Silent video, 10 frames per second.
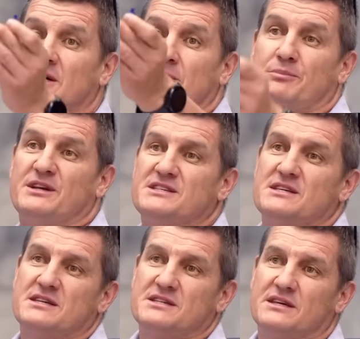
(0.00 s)
But
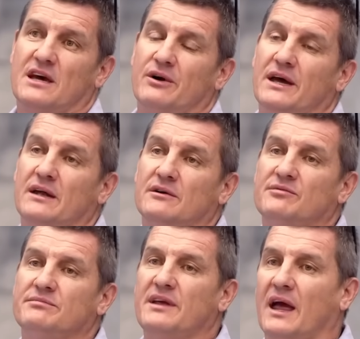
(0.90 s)
does he go ahead
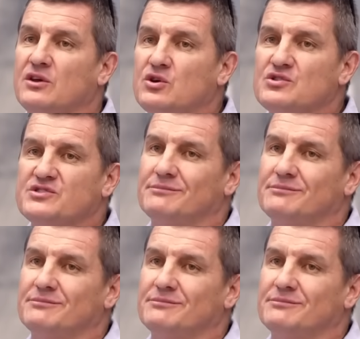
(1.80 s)
of Dan Houston?